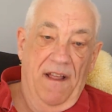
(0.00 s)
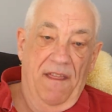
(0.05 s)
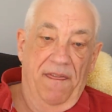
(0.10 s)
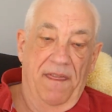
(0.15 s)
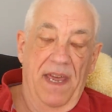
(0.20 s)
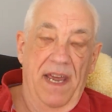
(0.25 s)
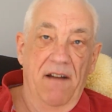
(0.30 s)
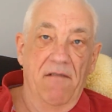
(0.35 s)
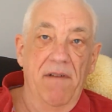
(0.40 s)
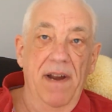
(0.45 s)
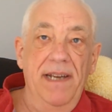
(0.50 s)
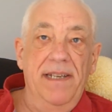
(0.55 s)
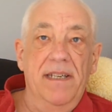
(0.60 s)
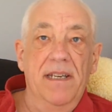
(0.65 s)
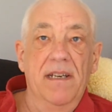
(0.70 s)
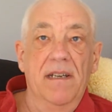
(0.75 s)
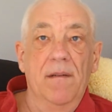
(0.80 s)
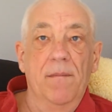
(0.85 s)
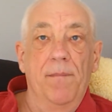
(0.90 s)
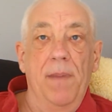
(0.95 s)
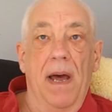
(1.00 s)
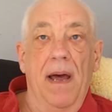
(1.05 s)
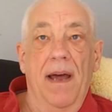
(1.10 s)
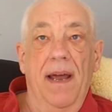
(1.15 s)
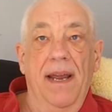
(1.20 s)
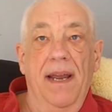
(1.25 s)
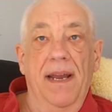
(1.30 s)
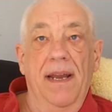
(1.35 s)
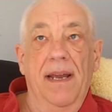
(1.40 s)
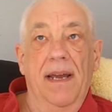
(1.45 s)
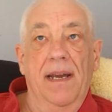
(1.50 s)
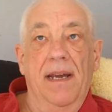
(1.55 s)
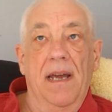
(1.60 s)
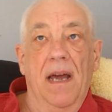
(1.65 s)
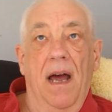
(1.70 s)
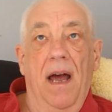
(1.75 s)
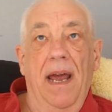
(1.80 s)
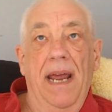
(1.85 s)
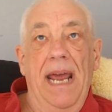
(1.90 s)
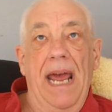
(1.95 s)
They're written by a
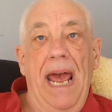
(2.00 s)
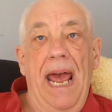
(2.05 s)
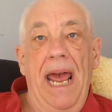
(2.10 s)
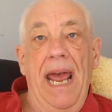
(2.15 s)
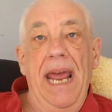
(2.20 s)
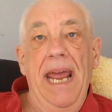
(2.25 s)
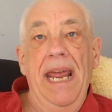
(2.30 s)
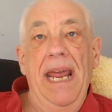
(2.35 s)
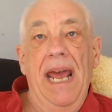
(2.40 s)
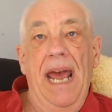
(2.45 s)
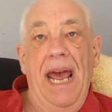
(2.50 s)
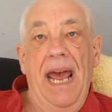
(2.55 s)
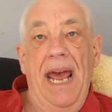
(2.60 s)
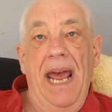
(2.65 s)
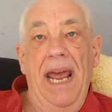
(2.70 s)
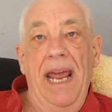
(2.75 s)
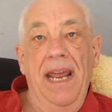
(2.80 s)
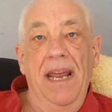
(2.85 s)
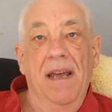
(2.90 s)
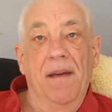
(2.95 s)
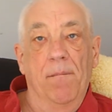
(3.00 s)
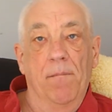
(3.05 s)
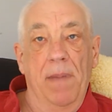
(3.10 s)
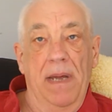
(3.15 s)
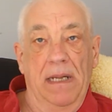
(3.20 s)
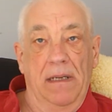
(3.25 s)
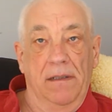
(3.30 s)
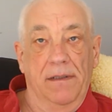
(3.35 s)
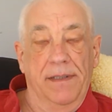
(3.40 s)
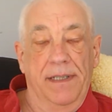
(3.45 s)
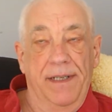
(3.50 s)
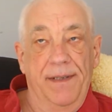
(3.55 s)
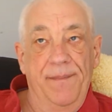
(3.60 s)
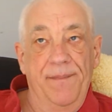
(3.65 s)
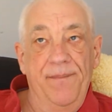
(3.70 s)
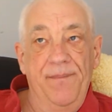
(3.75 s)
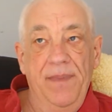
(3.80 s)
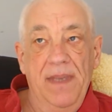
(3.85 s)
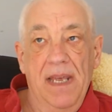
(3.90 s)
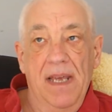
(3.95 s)
guy, A. Milne.
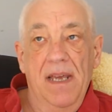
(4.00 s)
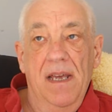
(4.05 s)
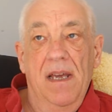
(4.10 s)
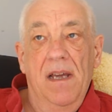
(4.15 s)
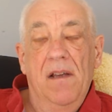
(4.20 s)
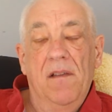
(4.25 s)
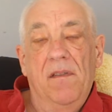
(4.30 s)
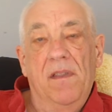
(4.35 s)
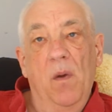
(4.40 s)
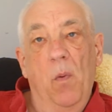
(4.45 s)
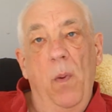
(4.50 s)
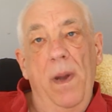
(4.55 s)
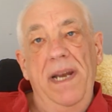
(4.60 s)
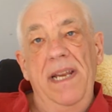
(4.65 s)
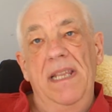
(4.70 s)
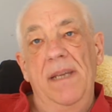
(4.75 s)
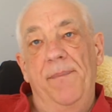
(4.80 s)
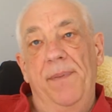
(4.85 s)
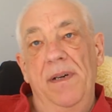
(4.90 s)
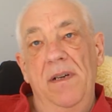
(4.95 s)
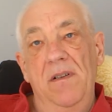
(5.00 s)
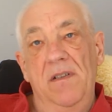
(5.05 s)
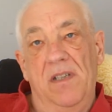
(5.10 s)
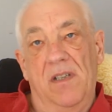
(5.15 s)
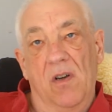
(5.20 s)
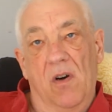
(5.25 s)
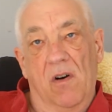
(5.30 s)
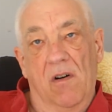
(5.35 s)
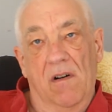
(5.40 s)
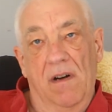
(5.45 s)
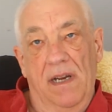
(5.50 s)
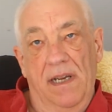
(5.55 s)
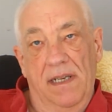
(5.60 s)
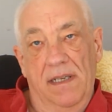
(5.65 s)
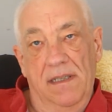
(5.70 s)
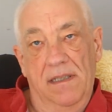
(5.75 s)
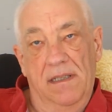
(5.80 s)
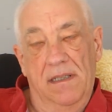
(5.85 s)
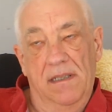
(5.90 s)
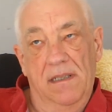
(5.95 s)
The Winnie the Pooh
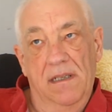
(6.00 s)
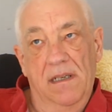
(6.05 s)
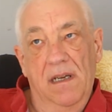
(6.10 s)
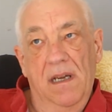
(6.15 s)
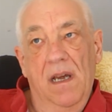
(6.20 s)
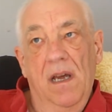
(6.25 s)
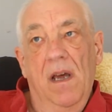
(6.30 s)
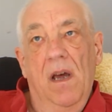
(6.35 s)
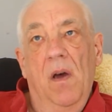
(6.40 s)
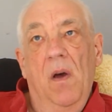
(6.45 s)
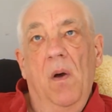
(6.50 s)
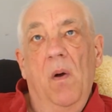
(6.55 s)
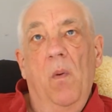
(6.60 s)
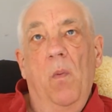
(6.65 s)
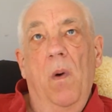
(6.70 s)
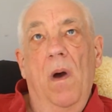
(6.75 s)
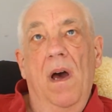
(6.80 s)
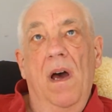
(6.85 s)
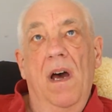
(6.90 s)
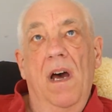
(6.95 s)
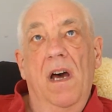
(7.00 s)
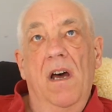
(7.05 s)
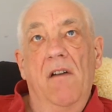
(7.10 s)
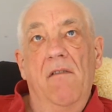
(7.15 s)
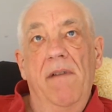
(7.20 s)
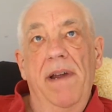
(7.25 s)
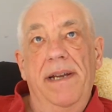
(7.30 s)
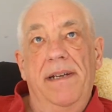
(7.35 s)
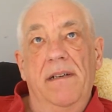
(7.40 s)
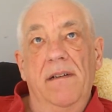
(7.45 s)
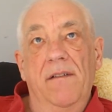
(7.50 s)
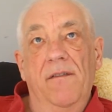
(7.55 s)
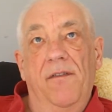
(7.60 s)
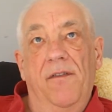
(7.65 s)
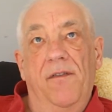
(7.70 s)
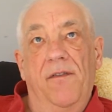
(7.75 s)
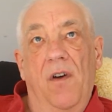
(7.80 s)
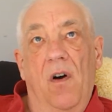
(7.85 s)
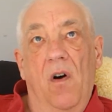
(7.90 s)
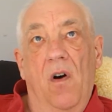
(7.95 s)
stories were written
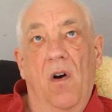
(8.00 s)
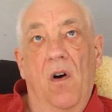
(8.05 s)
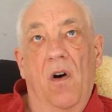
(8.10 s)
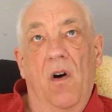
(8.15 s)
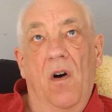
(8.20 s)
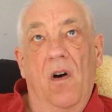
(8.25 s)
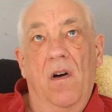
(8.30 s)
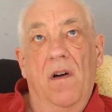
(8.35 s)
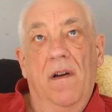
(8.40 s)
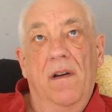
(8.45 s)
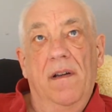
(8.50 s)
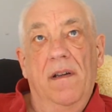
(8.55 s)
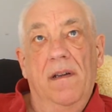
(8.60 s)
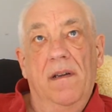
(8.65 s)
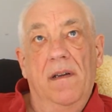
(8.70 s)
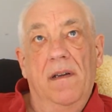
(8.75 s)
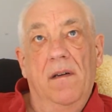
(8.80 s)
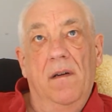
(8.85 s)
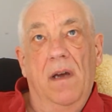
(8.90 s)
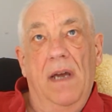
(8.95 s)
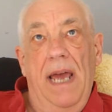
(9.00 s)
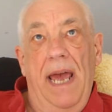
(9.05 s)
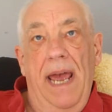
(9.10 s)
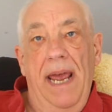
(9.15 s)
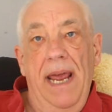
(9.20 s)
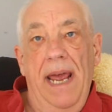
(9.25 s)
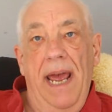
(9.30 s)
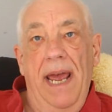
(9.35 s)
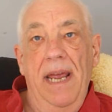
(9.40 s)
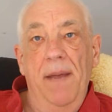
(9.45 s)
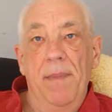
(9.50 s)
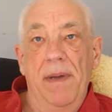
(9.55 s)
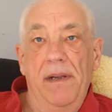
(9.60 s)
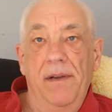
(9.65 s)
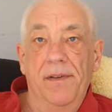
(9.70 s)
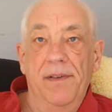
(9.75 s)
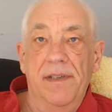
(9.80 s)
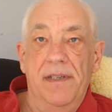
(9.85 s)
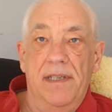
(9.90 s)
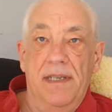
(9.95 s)
for A.
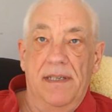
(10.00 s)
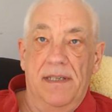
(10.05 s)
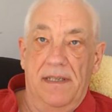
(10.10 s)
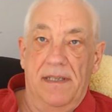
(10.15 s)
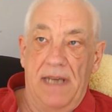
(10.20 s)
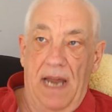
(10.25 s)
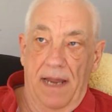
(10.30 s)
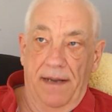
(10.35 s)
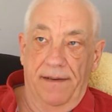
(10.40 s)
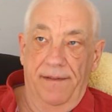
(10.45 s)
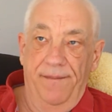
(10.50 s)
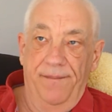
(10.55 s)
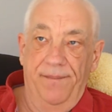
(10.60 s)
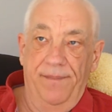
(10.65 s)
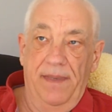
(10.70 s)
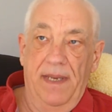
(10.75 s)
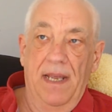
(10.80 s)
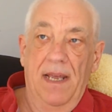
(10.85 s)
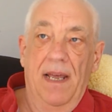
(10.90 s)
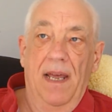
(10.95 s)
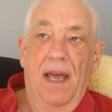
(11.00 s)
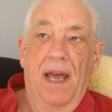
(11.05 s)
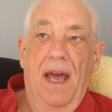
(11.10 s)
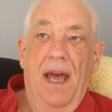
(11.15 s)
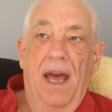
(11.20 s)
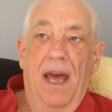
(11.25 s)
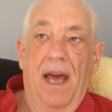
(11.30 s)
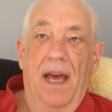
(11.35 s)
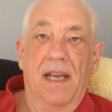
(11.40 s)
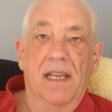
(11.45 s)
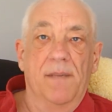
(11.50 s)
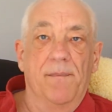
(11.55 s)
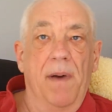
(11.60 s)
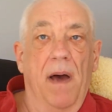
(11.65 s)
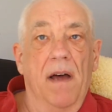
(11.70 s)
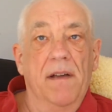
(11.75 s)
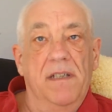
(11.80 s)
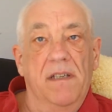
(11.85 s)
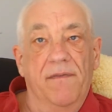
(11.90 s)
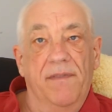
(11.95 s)
Milne's son as
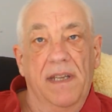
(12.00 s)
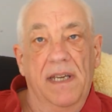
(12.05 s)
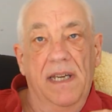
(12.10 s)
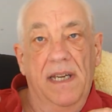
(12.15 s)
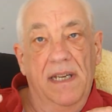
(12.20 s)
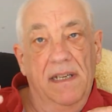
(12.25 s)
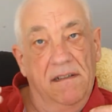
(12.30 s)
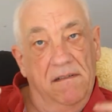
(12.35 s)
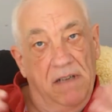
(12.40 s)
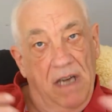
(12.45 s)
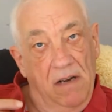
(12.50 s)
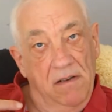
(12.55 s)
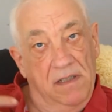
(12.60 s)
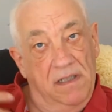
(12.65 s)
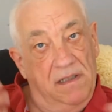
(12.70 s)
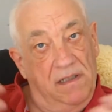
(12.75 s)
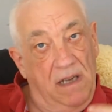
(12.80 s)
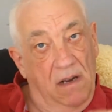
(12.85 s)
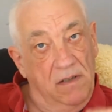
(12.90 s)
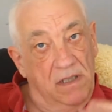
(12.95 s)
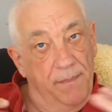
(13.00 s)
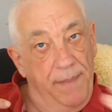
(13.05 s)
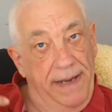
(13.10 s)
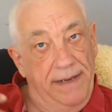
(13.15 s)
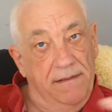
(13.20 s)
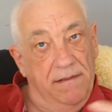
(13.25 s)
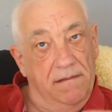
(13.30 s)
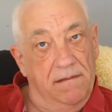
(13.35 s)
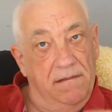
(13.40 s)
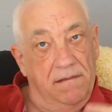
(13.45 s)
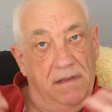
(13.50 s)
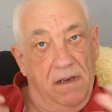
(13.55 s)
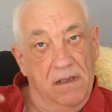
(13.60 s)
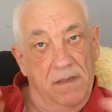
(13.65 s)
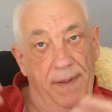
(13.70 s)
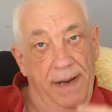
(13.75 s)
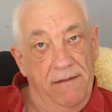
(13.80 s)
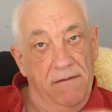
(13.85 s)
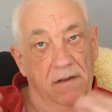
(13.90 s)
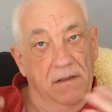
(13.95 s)
part of the go to bed
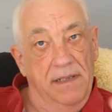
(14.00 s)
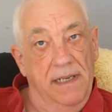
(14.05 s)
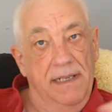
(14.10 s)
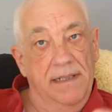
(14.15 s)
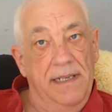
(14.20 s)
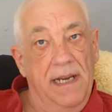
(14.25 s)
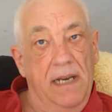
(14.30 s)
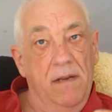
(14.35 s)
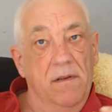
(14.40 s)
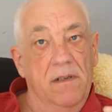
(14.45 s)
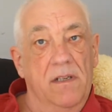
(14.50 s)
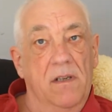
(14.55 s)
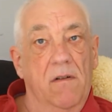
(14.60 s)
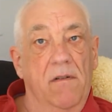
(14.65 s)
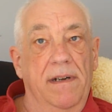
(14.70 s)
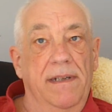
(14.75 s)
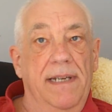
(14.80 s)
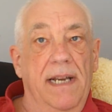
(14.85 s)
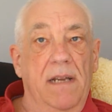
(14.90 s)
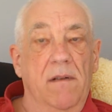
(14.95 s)
routine, tell you a story.